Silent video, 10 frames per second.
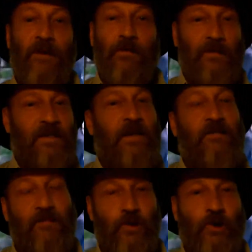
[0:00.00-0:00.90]
I'm not going to
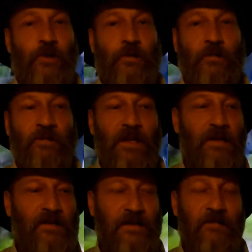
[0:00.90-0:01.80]
say for sure,
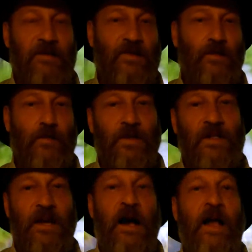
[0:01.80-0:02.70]
because some of the stories